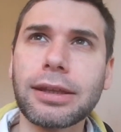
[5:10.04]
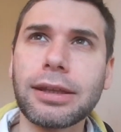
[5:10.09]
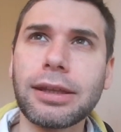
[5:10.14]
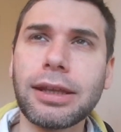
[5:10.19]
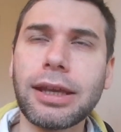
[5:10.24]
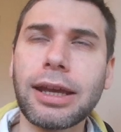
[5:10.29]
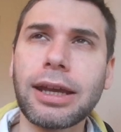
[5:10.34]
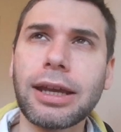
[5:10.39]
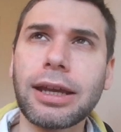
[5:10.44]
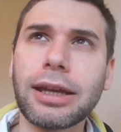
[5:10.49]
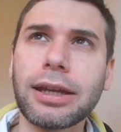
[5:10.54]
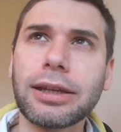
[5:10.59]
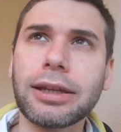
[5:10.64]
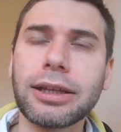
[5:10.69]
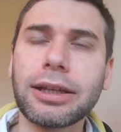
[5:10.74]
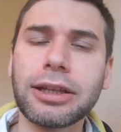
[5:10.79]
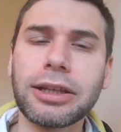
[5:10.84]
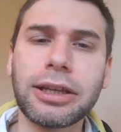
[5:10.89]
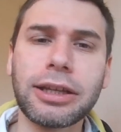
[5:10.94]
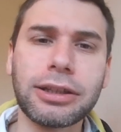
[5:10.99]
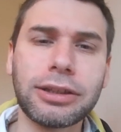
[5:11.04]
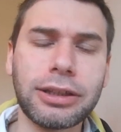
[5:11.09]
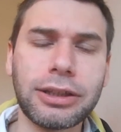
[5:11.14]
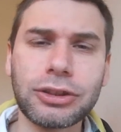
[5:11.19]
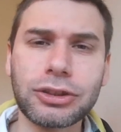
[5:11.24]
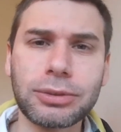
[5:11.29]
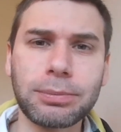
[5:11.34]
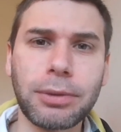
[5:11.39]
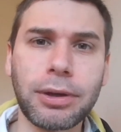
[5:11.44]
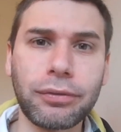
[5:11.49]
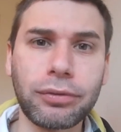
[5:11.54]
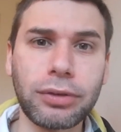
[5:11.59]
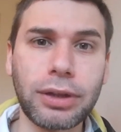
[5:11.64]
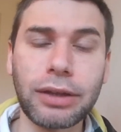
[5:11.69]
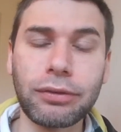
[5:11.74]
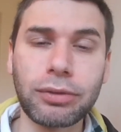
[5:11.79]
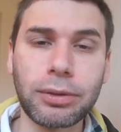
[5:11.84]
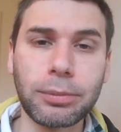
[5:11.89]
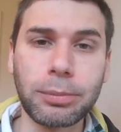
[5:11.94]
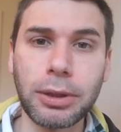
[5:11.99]
yeah, it needs some more
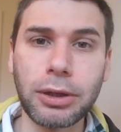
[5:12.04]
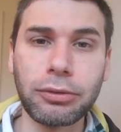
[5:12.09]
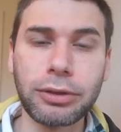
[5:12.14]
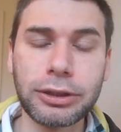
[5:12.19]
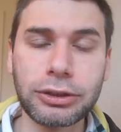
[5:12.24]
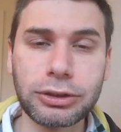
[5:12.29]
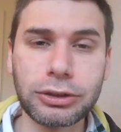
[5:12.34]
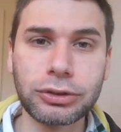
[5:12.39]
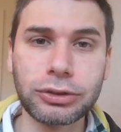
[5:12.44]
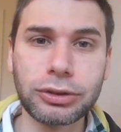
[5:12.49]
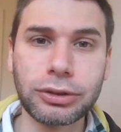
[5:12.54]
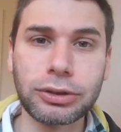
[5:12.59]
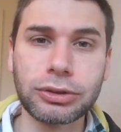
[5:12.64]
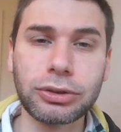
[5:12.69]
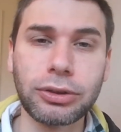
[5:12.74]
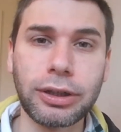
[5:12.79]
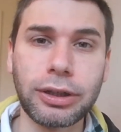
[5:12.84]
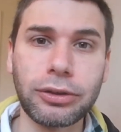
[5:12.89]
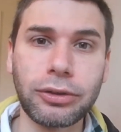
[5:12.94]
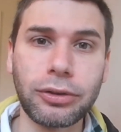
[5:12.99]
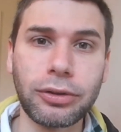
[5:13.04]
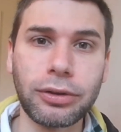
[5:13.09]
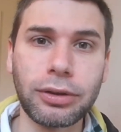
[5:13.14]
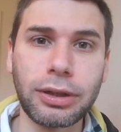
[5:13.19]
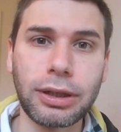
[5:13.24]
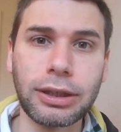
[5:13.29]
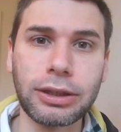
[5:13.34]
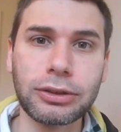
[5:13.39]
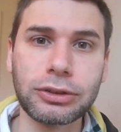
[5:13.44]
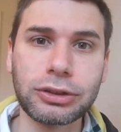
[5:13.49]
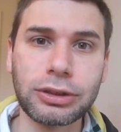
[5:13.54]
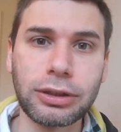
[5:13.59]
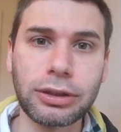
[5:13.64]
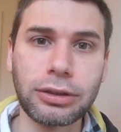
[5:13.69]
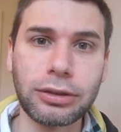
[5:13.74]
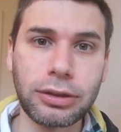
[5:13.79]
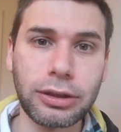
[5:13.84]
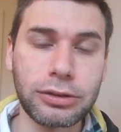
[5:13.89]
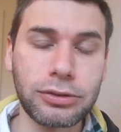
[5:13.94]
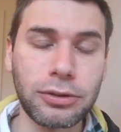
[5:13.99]
flavour. But I always enjoy trying new things,
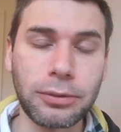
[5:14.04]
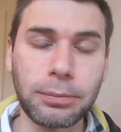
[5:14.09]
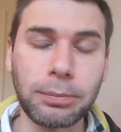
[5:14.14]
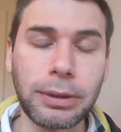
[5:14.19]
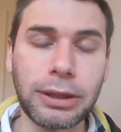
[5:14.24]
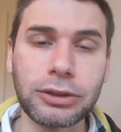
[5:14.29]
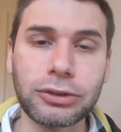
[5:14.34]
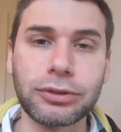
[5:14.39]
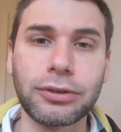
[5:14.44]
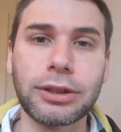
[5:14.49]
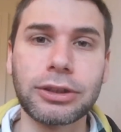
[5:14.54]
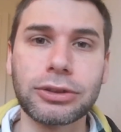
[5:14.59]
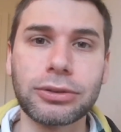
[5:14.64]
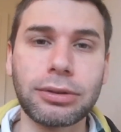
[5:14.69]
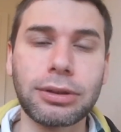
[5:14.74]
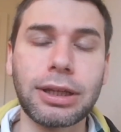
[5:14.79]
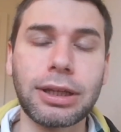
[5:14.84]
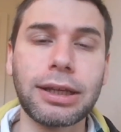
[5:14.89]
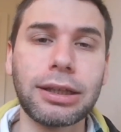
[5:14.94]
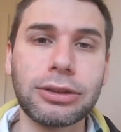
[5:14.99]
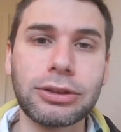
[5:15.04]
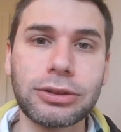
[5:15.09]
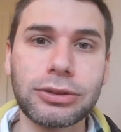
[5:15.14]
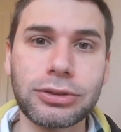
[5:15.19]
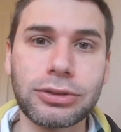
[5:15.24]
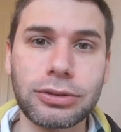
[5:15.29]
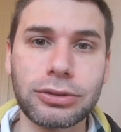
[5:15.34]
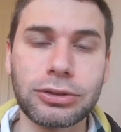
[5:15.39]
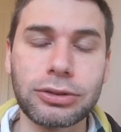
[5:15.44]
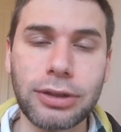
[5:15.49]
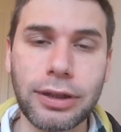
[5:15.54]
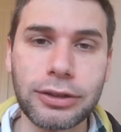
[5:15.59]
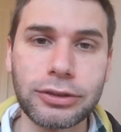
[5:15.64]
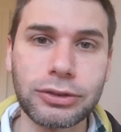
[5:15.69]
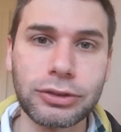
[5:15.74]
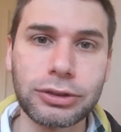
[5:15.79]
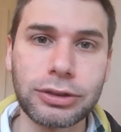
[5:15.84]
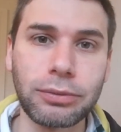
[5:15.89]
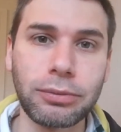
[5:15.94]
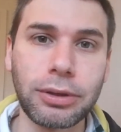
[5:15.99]
and I've not been to Asda in ages, so it's nice
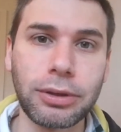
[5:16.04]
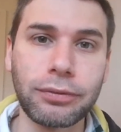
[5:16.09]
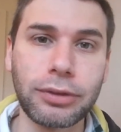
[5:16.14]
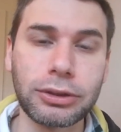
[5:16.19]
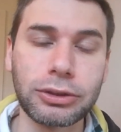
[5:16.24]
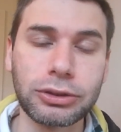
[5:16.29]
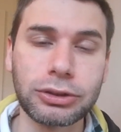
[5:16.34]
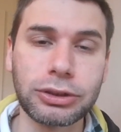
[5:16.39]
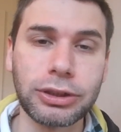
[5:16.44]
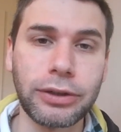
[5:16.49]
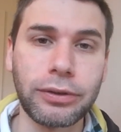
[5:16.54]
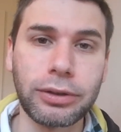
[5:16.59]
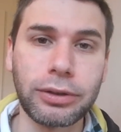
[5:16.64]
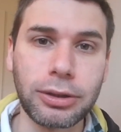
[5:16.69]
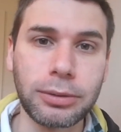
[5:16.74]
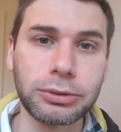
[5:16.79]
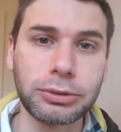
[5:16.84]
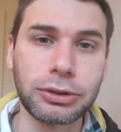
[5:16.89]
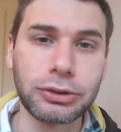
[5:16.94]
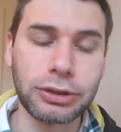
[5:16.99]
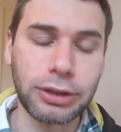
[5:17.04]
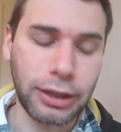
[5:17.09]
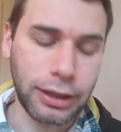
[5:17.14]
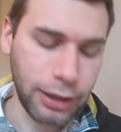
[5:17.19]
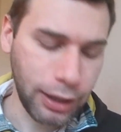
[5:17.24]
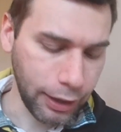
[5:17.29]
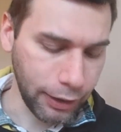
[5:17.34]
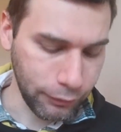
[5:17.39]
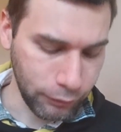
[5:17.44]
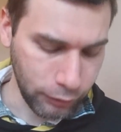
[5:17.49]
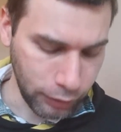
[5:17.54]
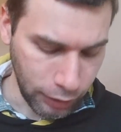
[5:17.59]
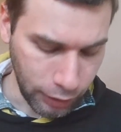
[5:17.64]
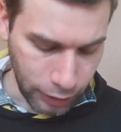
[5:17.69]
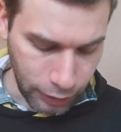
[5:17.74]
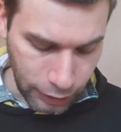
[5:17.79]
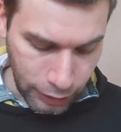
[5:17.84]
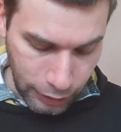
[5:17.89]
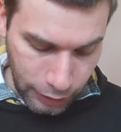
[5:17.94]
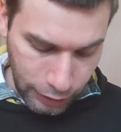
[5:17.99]
to see what vegetarian options they have.
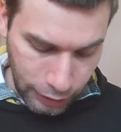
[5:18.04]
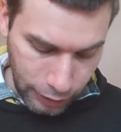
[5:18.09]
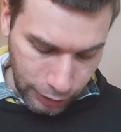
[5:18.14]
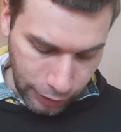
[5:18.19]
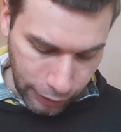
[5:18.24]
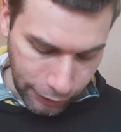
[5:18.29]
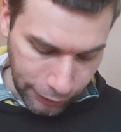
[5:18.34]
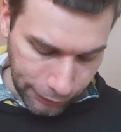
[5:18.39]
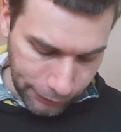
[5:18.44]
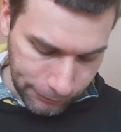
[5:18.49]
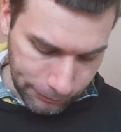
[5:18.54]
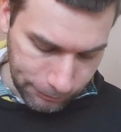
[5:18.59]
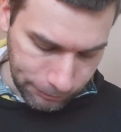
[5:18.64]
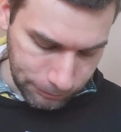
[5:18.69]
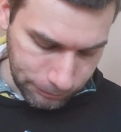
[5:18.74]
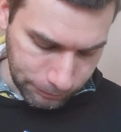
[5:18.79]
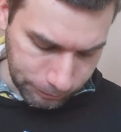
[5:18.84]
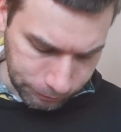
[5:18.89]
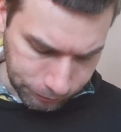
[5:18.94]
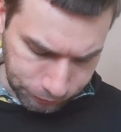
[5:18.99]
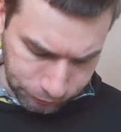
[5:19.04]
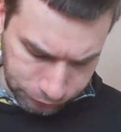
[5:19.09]
Um,